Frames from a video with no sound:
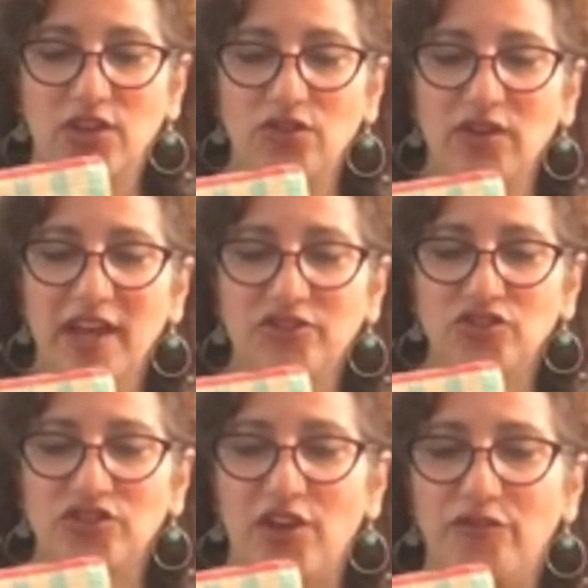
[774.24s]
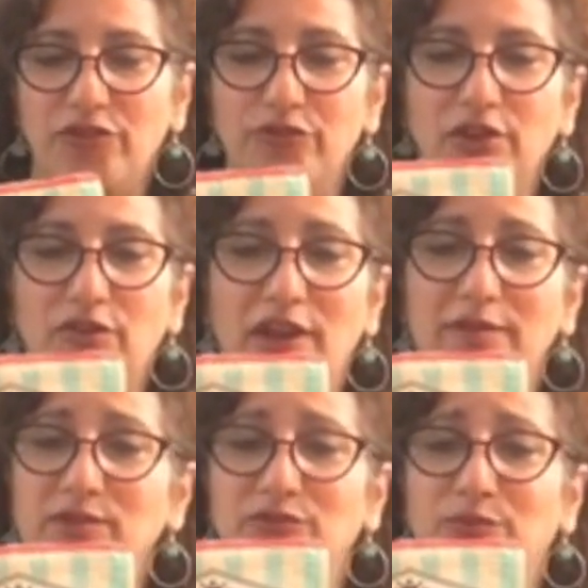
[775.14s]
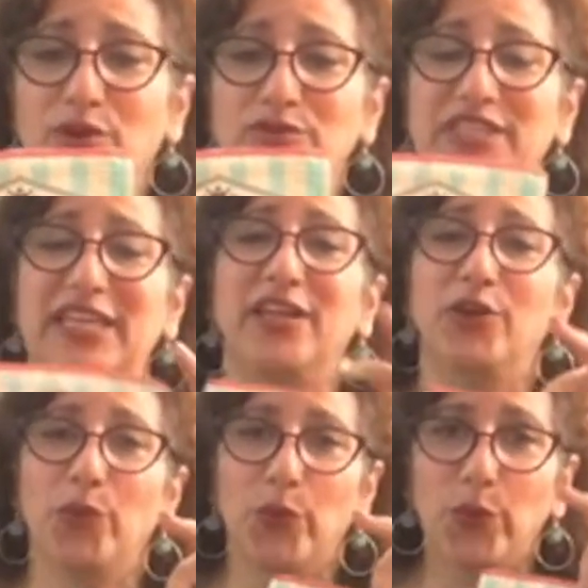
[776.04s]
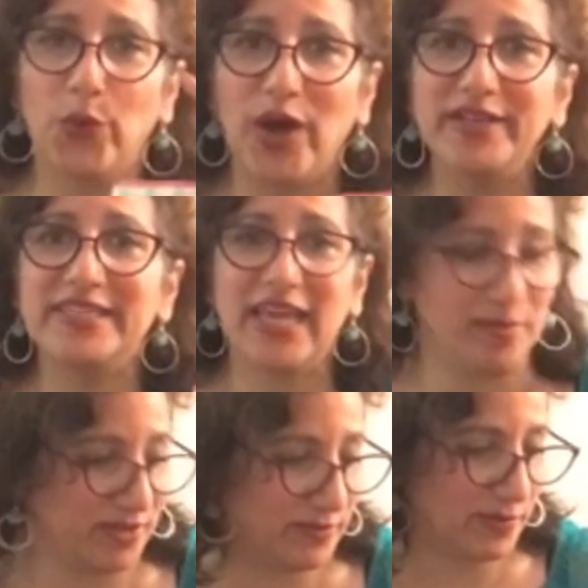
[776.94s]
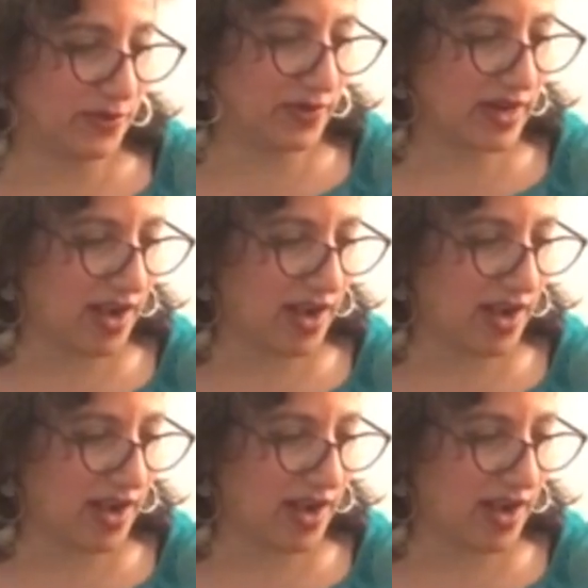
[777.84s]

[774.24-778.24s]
you got yourself 3 grams of protein in 1 tablespoon.